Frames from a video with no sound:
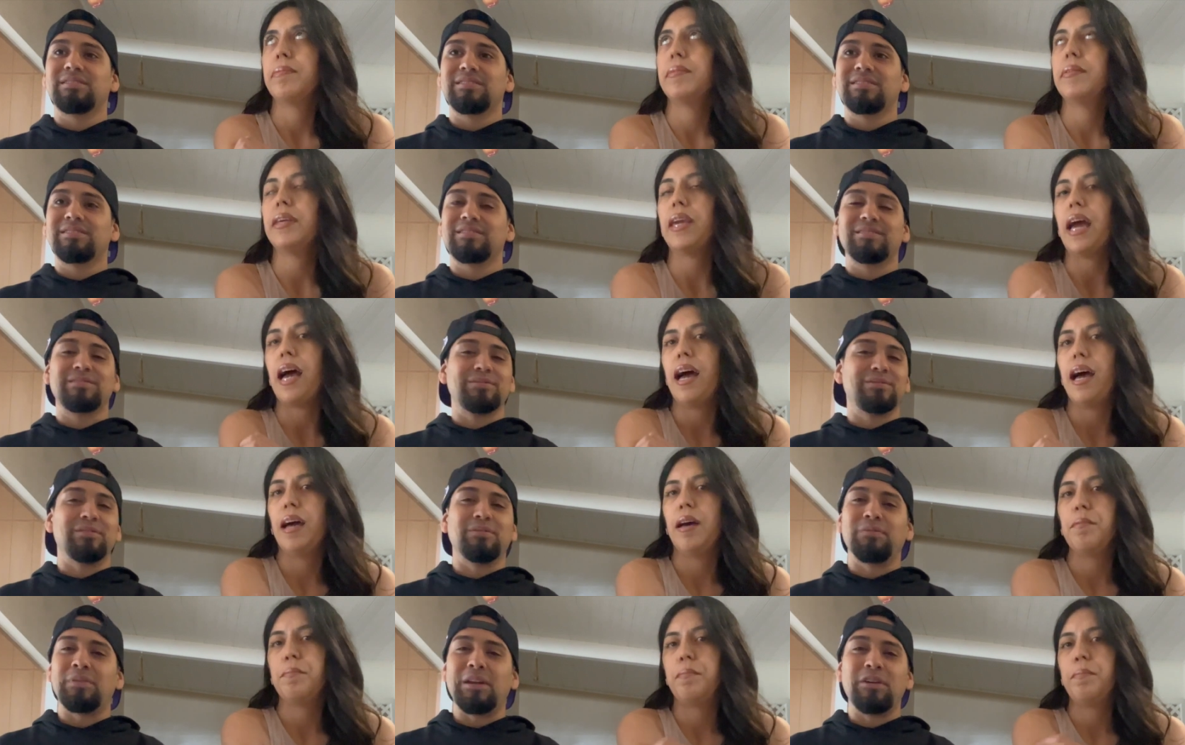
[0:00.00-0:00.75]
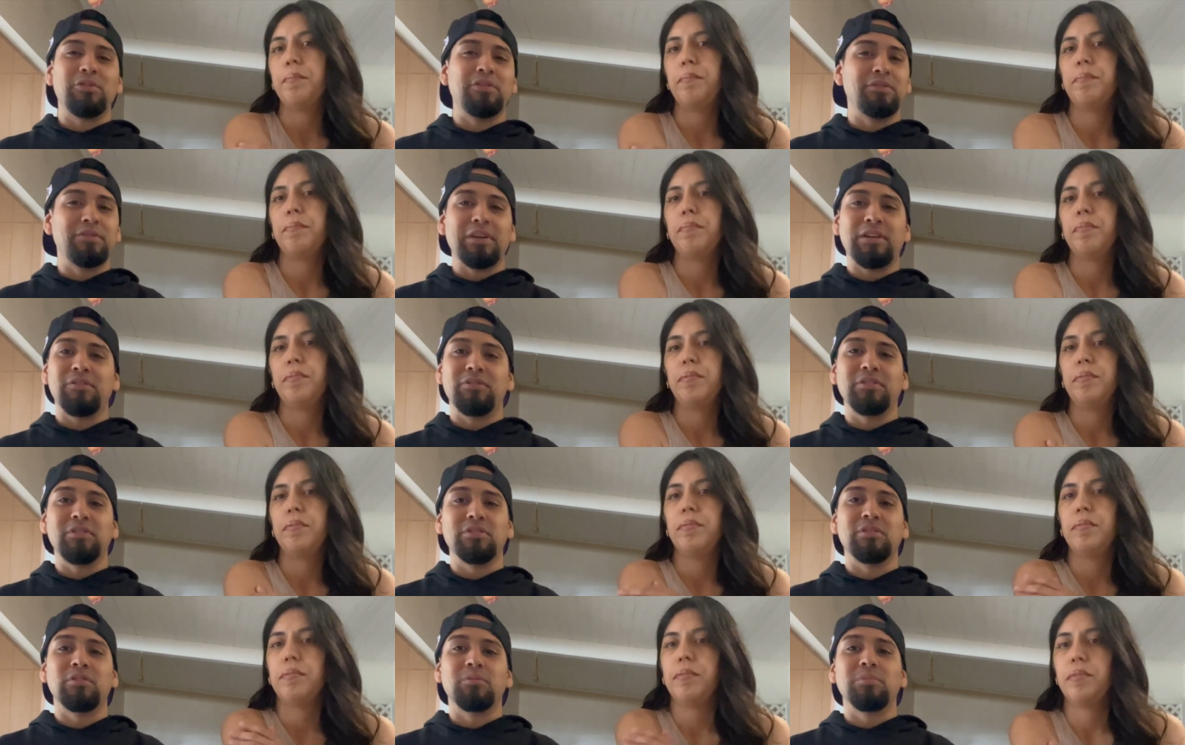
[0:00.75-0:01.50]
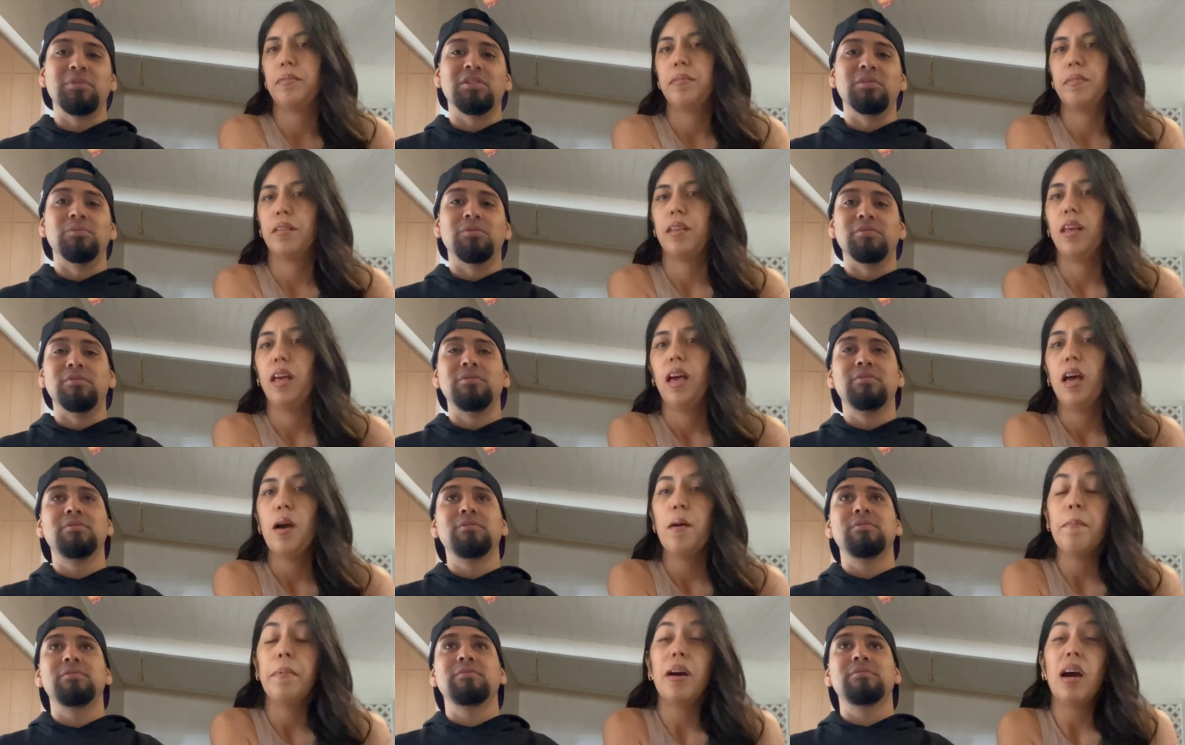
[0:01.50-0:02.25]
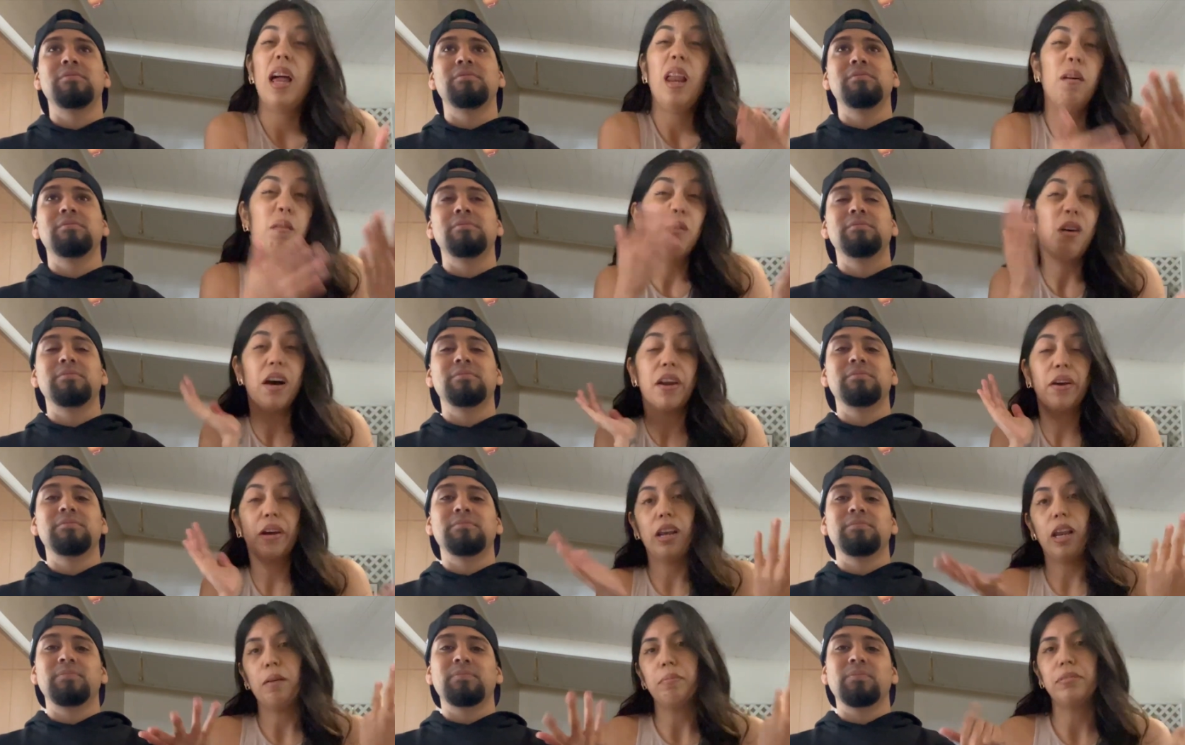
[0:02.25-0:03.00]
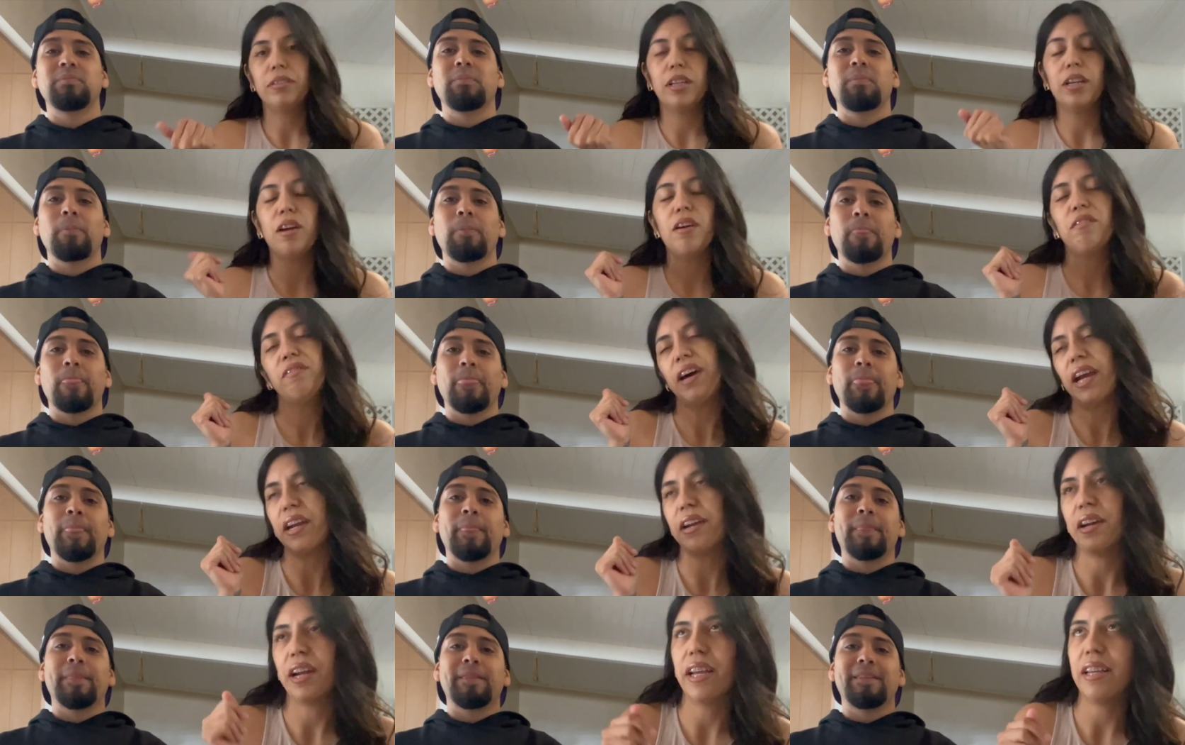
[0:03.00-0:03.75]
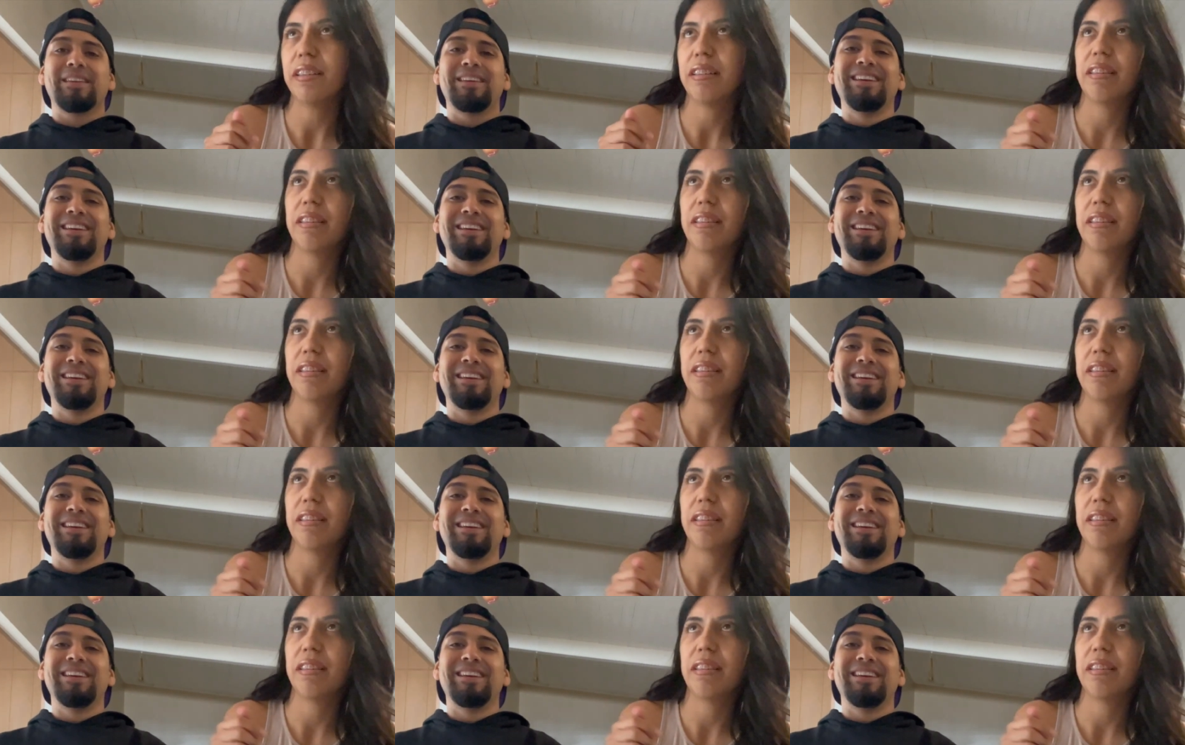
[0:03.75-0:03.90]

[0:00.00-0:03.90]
Speaker 1: yeah, very very you know minimal.
Speaker 2: But water and lobster, fire!